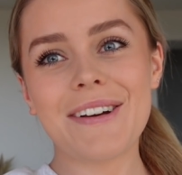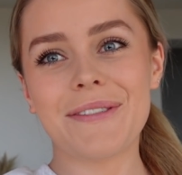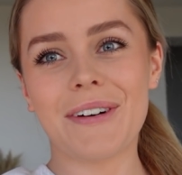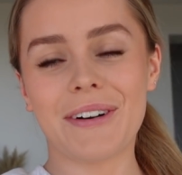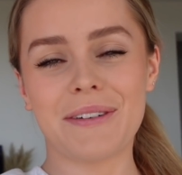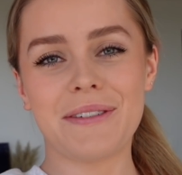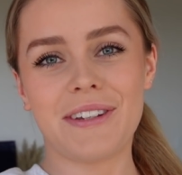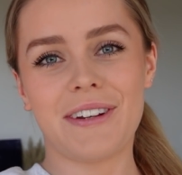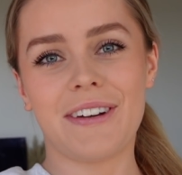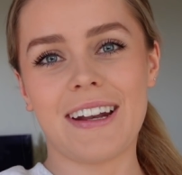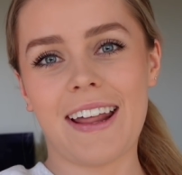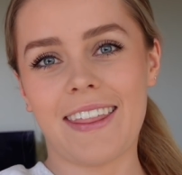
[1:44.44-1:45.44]
Welcome
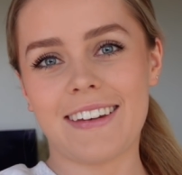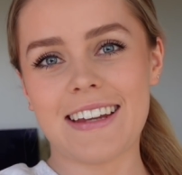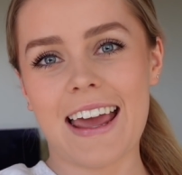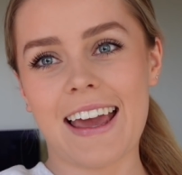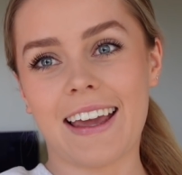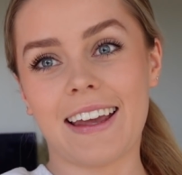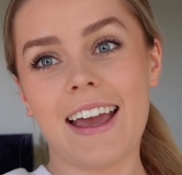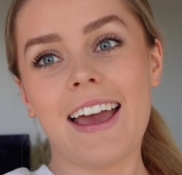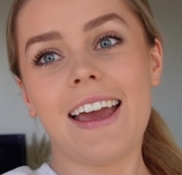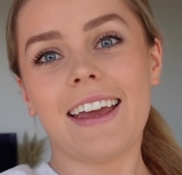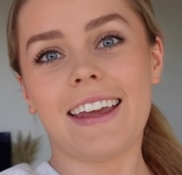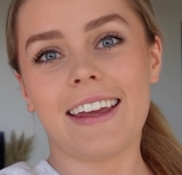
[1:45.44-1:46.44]
to another day
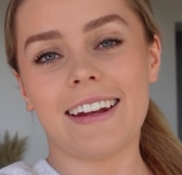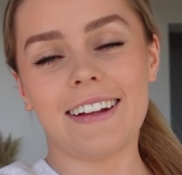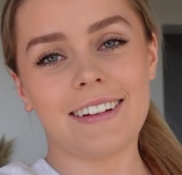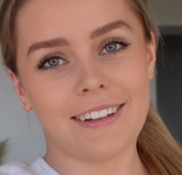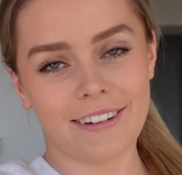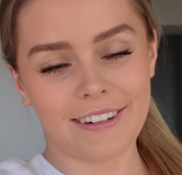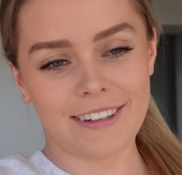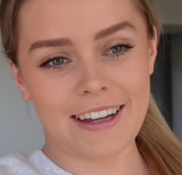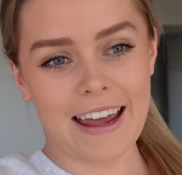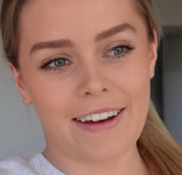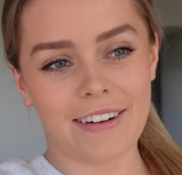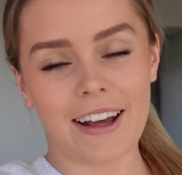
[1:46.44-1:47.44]
in
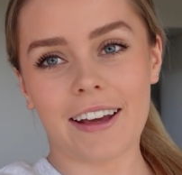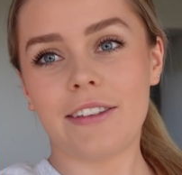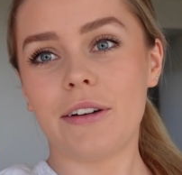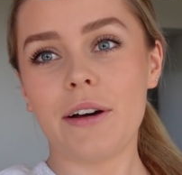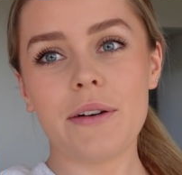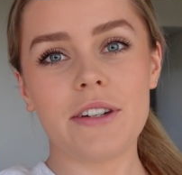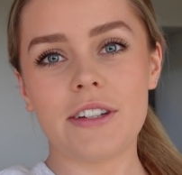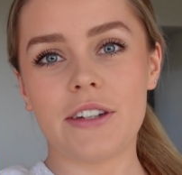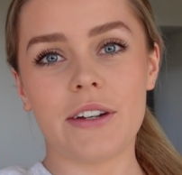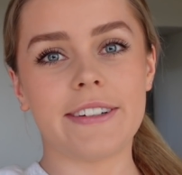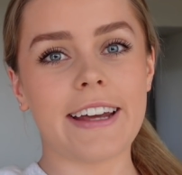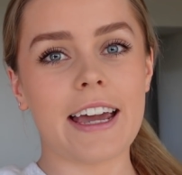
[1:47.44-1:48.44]
lockdown. I thought I would just
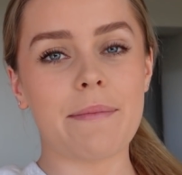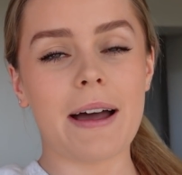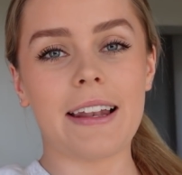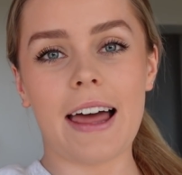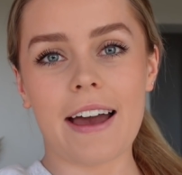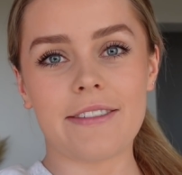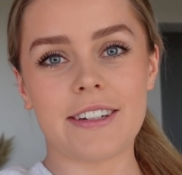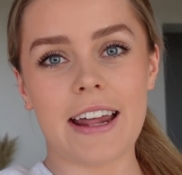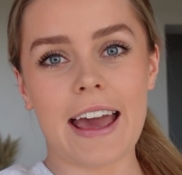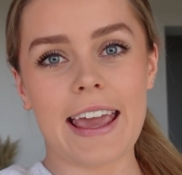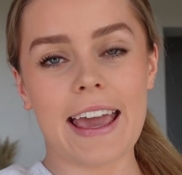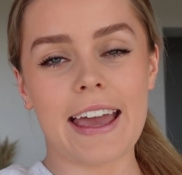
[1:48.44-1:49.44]
do a day in my life
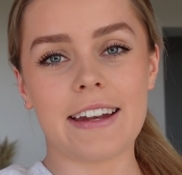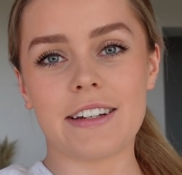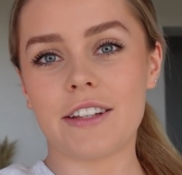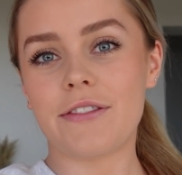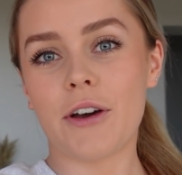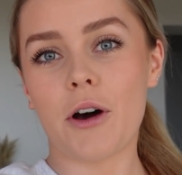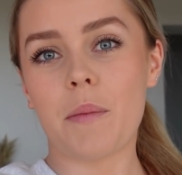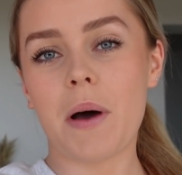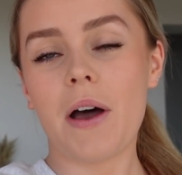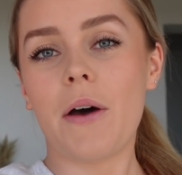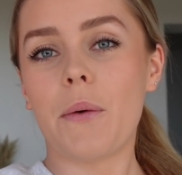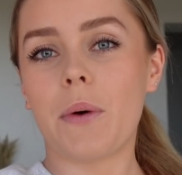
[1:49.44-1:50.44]
today and just film
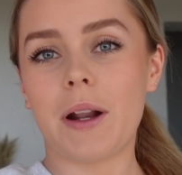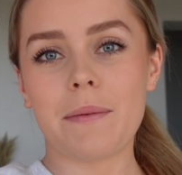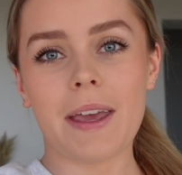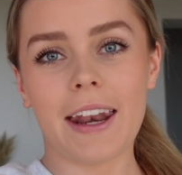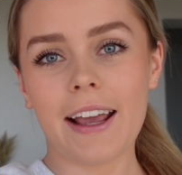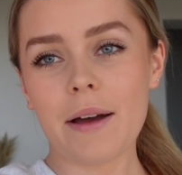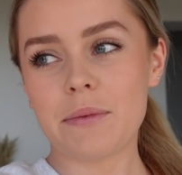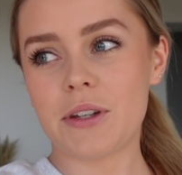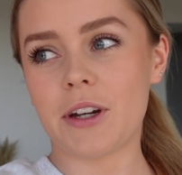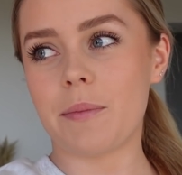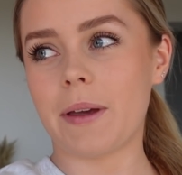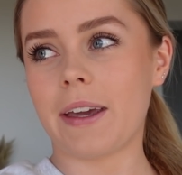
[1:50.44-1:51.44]
what I'm getting up
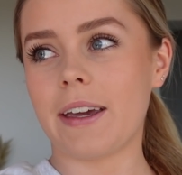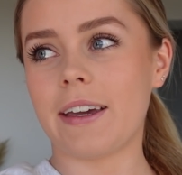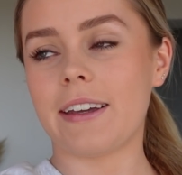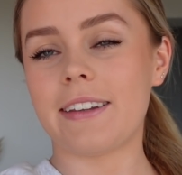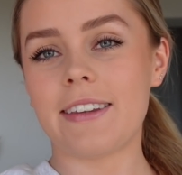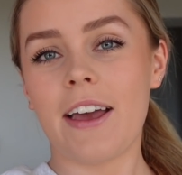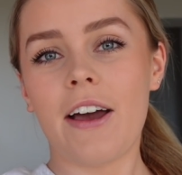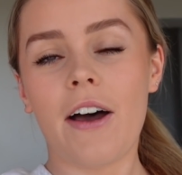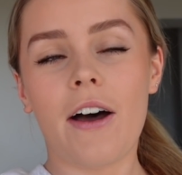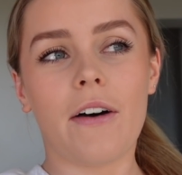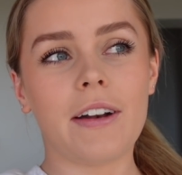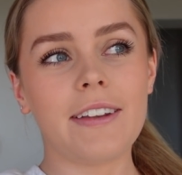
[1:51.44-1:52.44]
to because
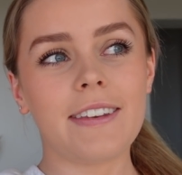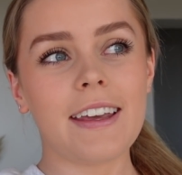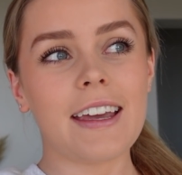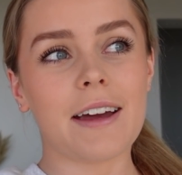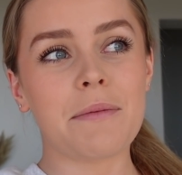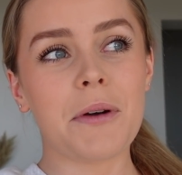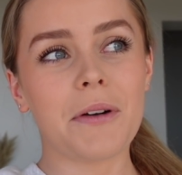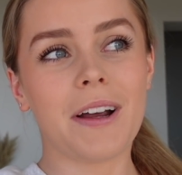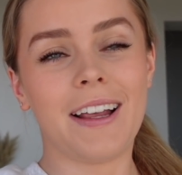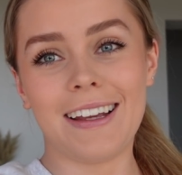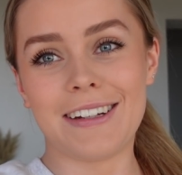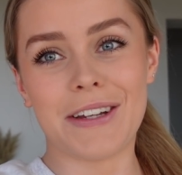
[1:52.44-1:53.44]
honestly, I'm not
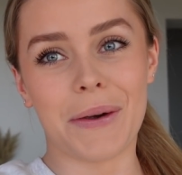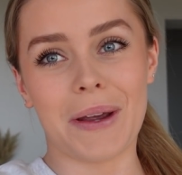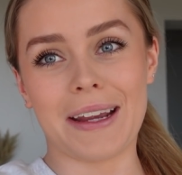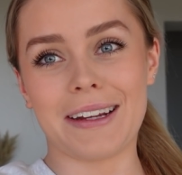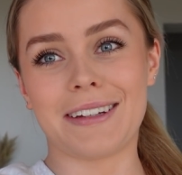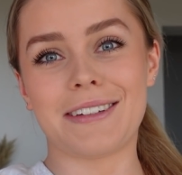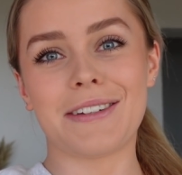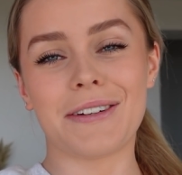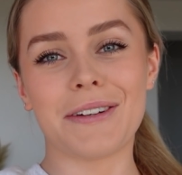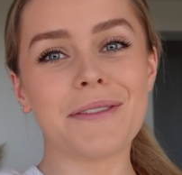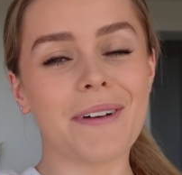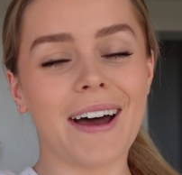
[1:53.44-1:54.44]
really doing
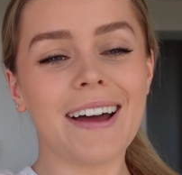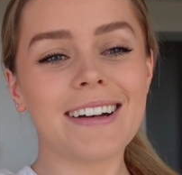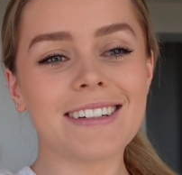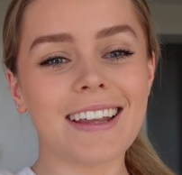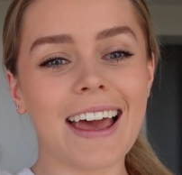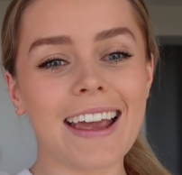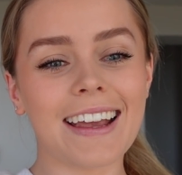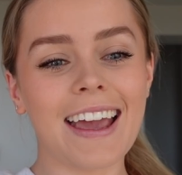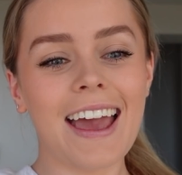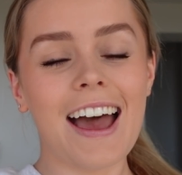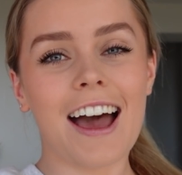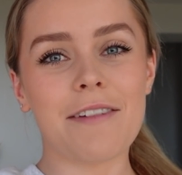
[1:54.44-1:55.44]
too much. Like,
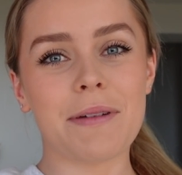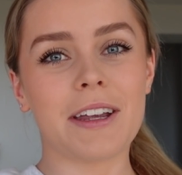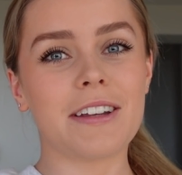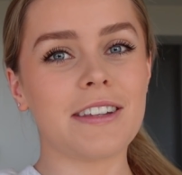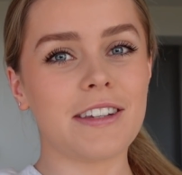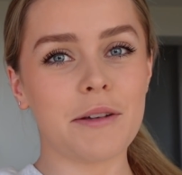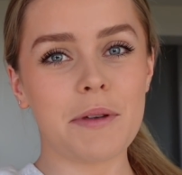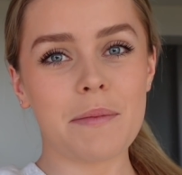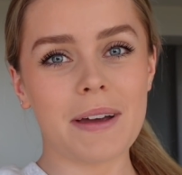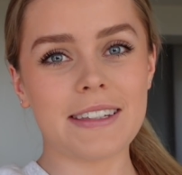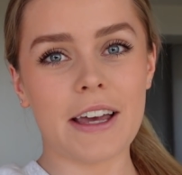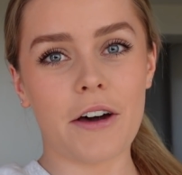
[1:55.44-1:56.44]
I've been consuming
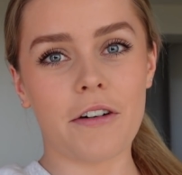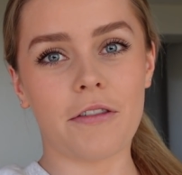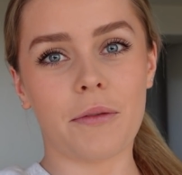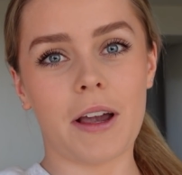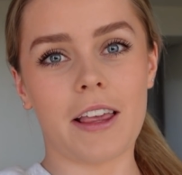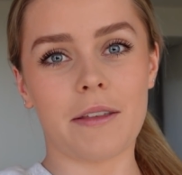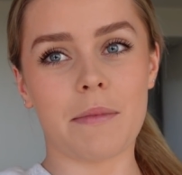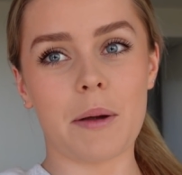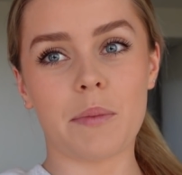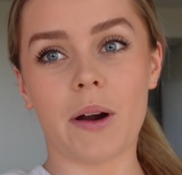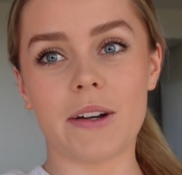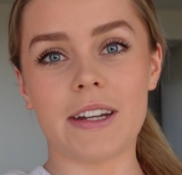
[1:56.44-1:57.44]
myself with my
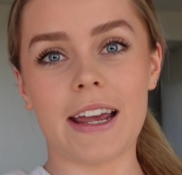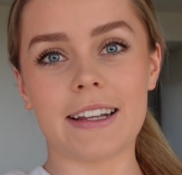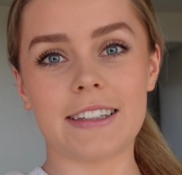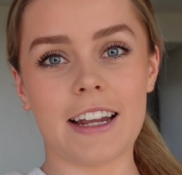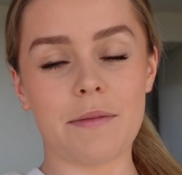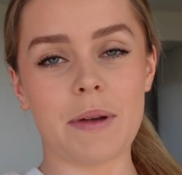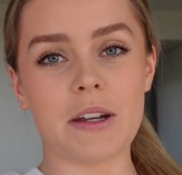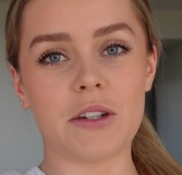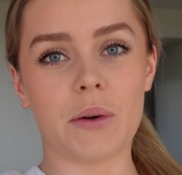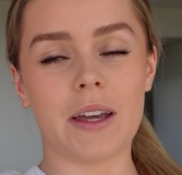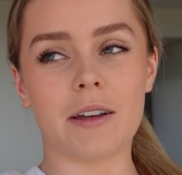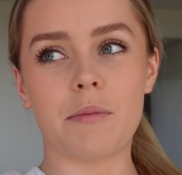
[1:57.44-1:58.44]
projects that I've been
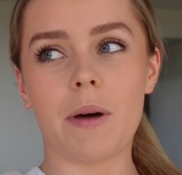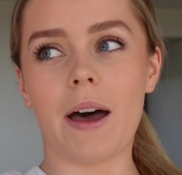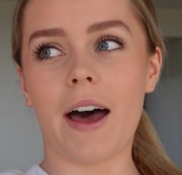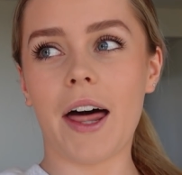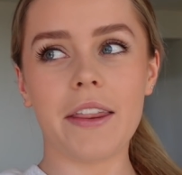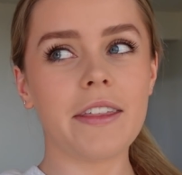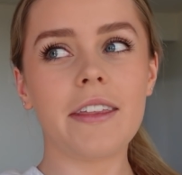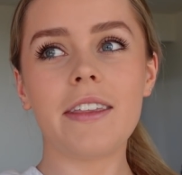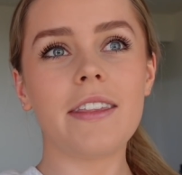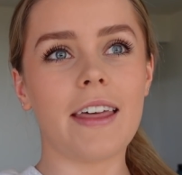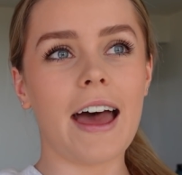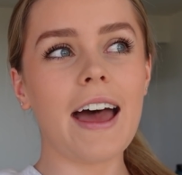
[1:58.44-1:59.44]
doing, but other
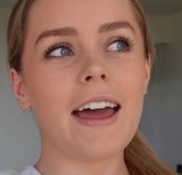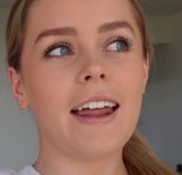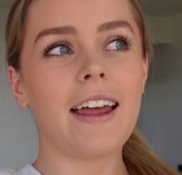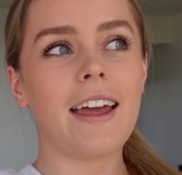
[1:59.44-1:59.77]
than that,